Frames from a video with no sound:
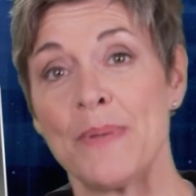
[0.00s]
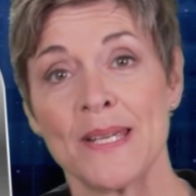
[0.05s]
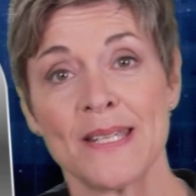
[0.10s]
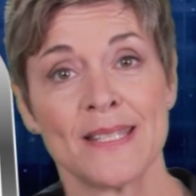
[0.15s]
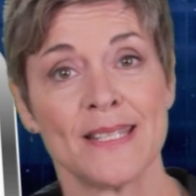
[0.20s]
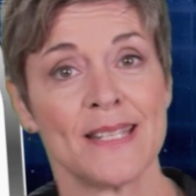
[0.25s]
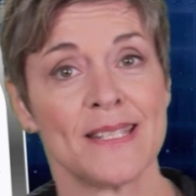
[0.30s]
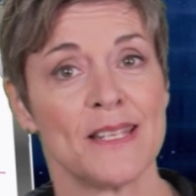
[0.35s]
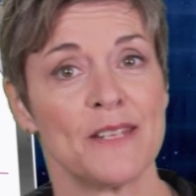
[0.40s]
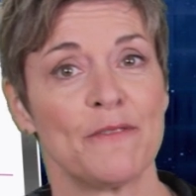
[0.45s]

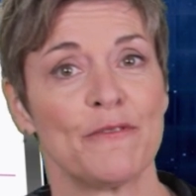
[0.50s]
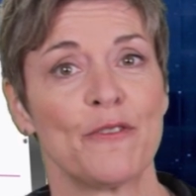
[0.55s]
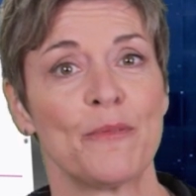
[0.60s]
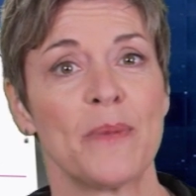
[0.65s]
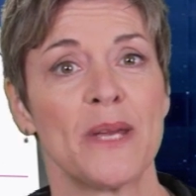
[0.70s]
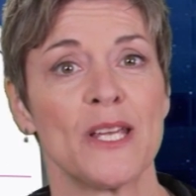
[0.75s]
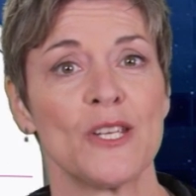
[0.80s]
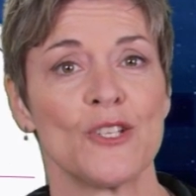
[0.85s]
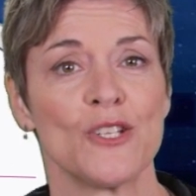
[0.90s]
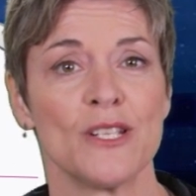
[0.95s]
business
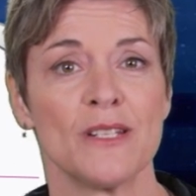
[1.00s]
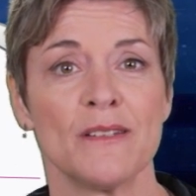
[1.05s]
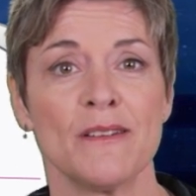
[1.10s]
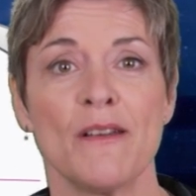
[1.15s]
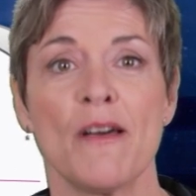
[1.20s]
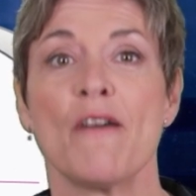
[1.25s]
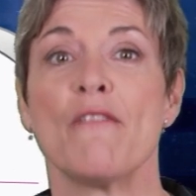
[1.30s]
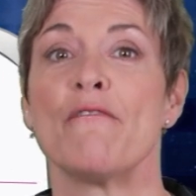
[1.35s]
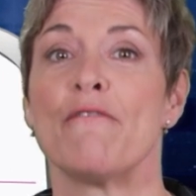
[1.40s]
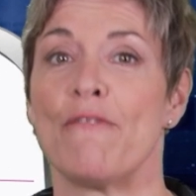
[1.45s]
information,
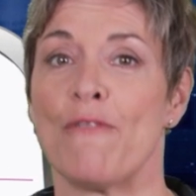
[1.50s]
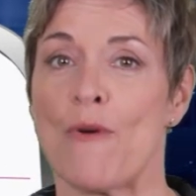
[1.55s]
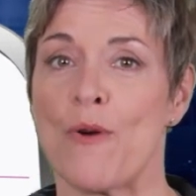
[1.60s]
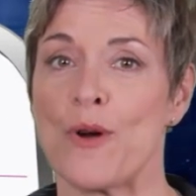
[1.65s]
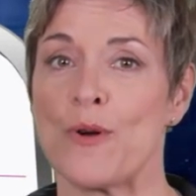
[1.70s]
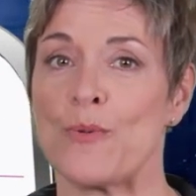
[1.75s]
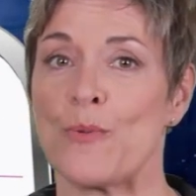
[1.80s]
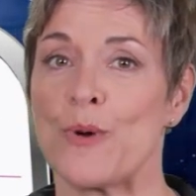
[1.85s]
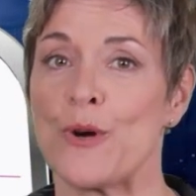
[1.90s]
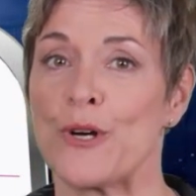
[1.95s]

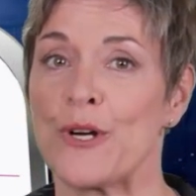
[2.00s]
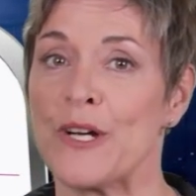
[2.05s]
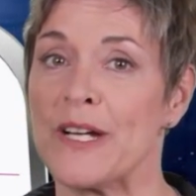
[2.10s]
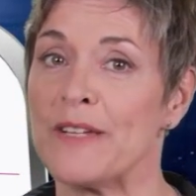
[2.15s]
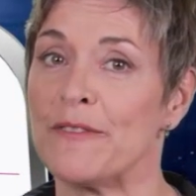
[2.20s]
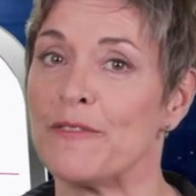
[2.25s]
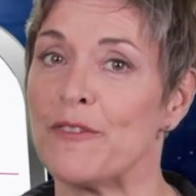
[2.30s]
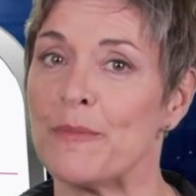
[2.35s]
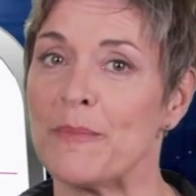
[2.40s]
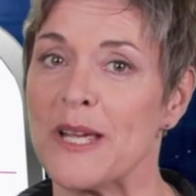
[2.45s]
foreign worker
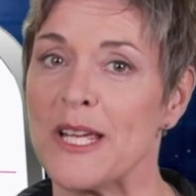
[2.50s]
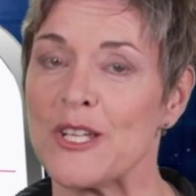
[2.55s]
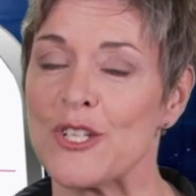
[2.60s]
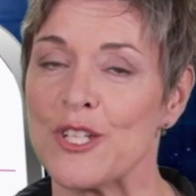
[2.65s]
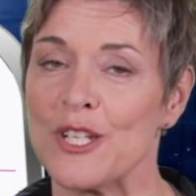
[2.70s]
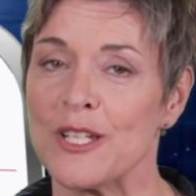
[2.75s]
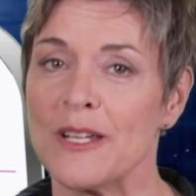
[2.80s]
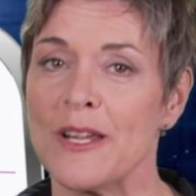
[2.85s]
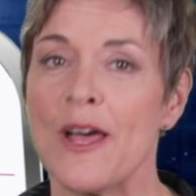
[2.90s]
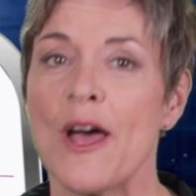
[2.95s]

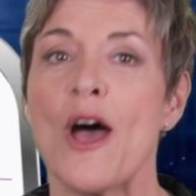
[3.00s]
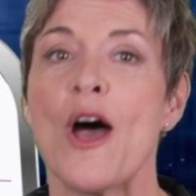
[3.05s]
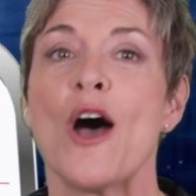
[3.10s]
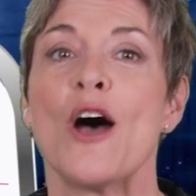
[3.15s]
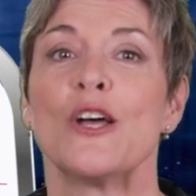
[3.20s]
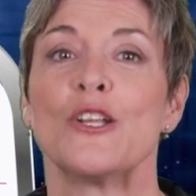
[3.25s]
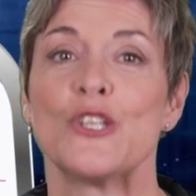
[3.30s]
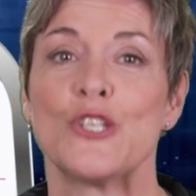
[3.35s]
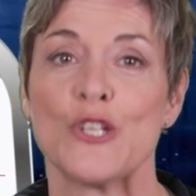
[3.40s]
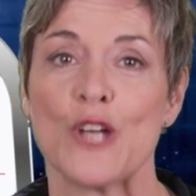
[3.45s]
information,
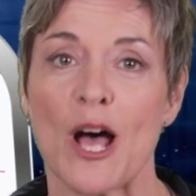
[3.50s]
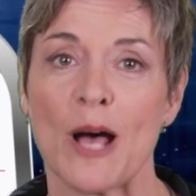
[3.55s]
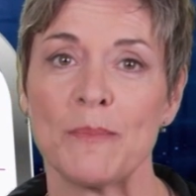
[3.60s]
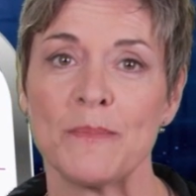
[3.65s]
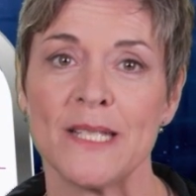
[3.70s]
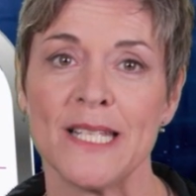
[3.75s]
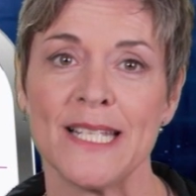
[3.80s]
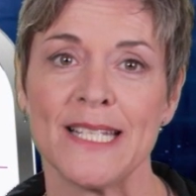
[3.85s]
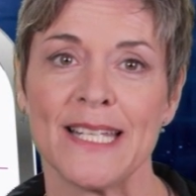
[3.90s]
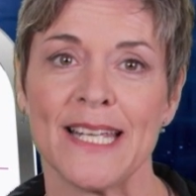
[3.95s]

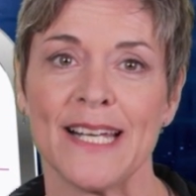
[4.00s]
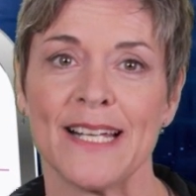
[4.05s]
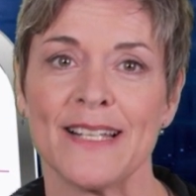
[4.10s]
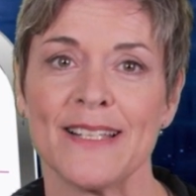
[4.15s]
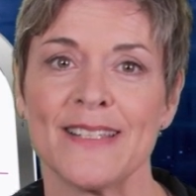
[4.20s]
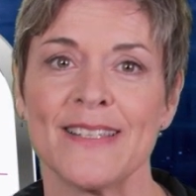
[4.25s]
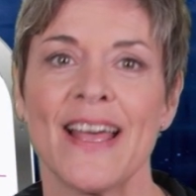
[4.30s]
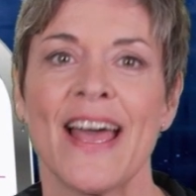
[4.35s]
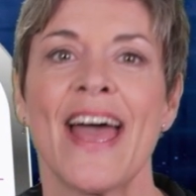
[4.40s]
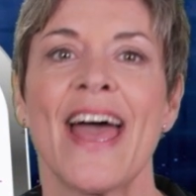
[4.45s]
job
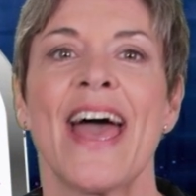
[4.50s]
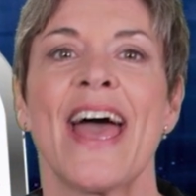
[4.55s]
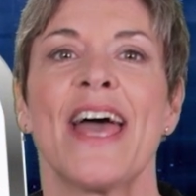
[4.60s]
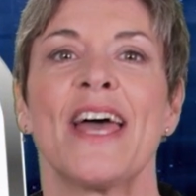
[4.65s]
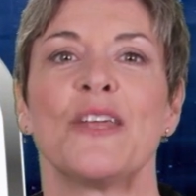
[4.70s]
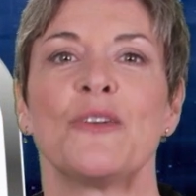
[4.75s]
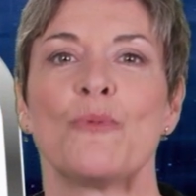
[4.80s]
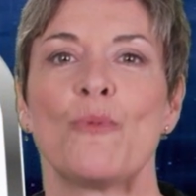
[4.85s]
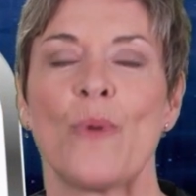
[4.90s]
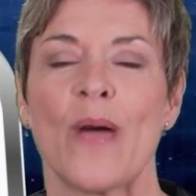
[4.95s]
details,
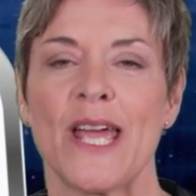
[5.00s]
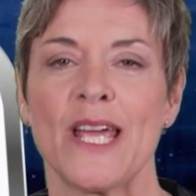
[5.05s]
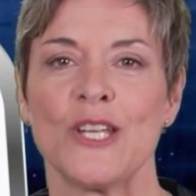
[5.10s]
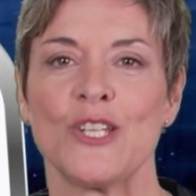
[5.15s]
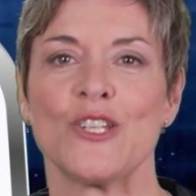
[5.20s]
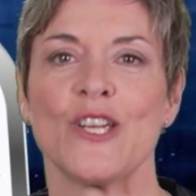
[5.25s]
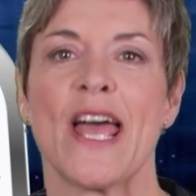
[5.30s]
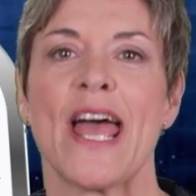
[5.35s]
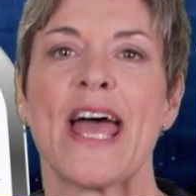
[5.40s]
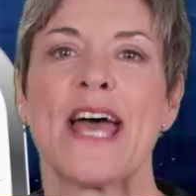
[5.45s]
and
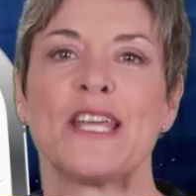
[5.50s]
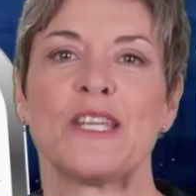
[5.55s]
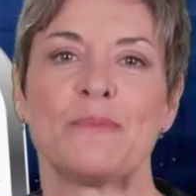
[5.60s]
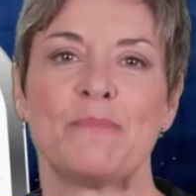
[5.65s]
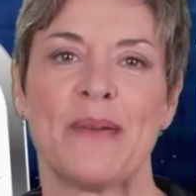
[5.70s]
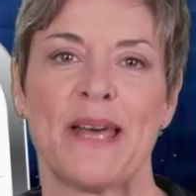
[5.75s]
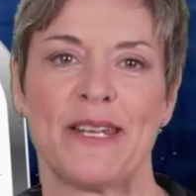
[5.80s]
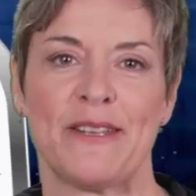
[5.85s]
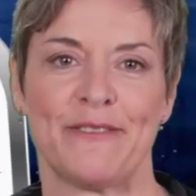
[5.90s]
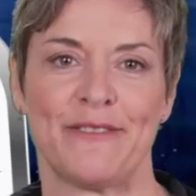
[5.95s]
wage
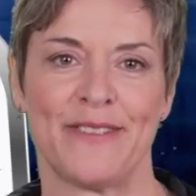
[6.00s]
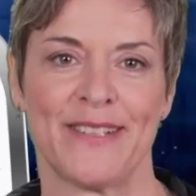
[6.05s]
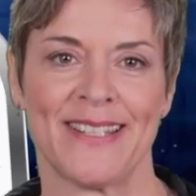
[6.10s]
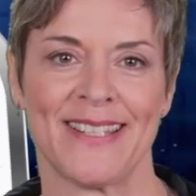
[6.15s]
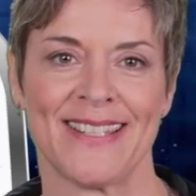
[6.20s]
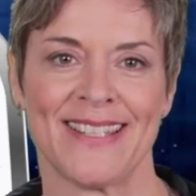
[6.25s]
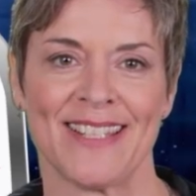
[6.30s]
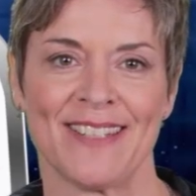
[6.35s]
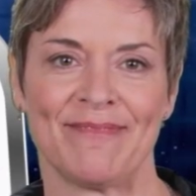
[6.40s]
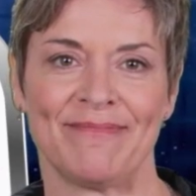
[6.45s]
and
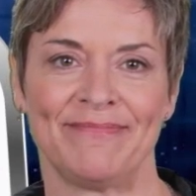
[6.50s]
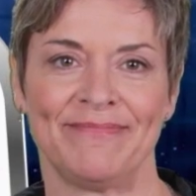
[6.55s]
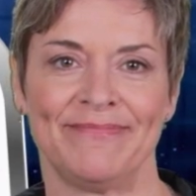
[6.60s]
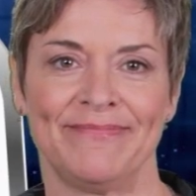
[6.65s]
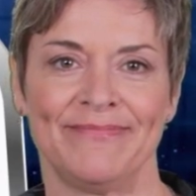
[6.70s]
benefits.